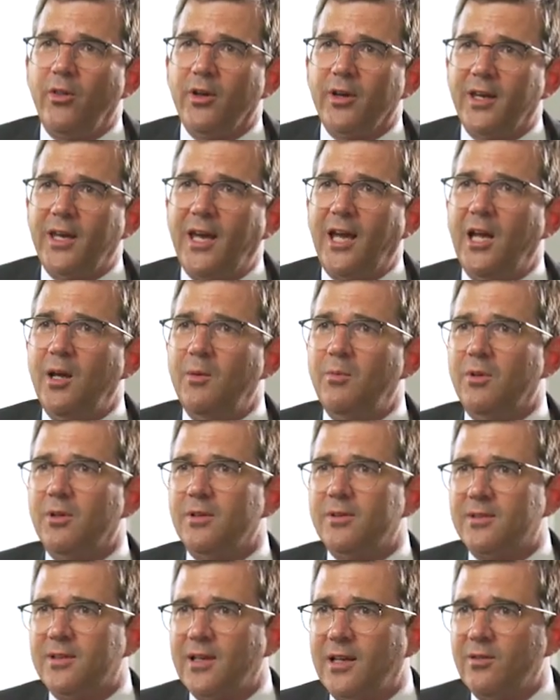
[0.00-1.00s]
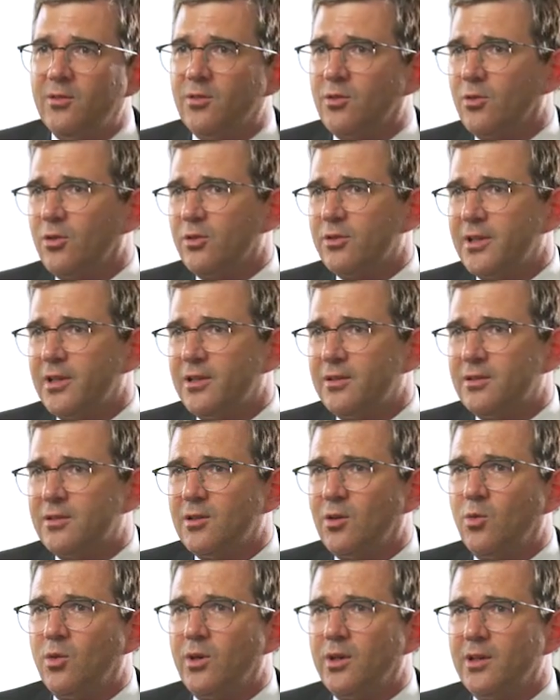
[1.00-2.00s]
the cables, sensors, and
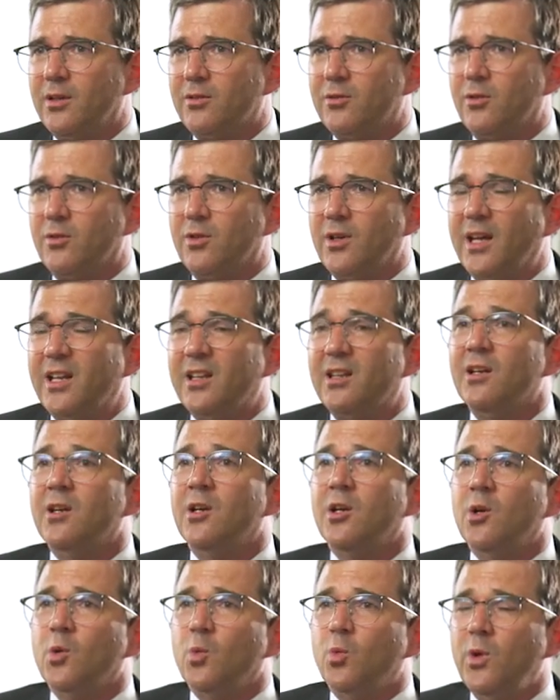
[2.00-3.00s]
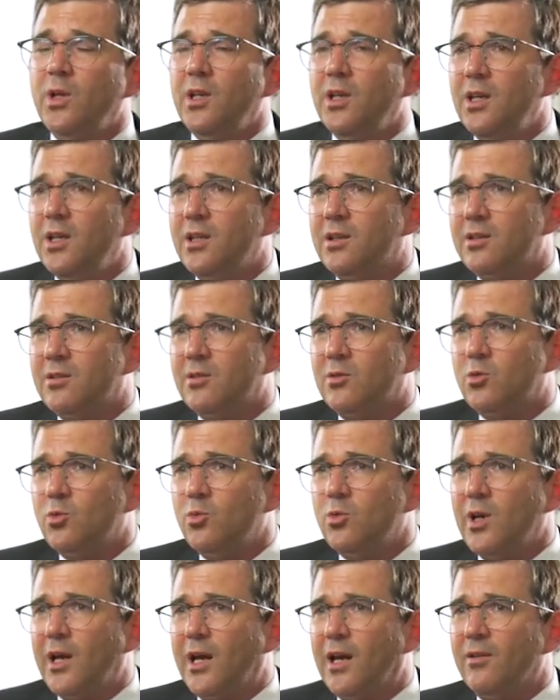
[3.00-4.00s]
so on and so on. And we need
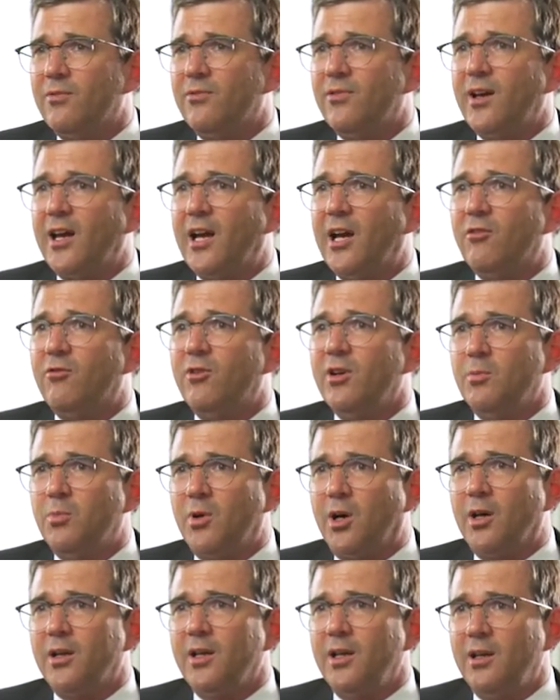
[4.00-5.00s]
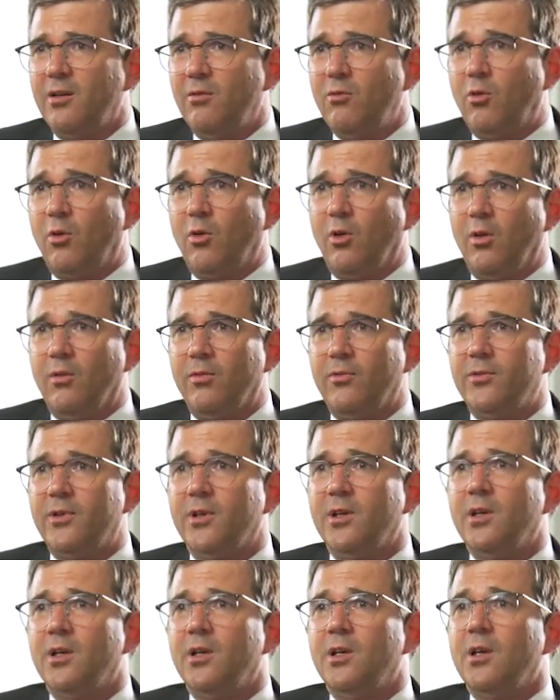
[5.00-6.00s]
to have everybody involved,
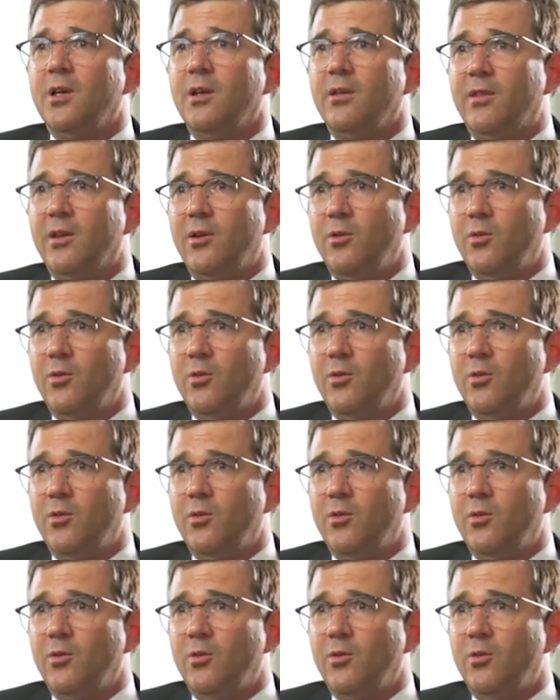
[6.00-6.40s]
the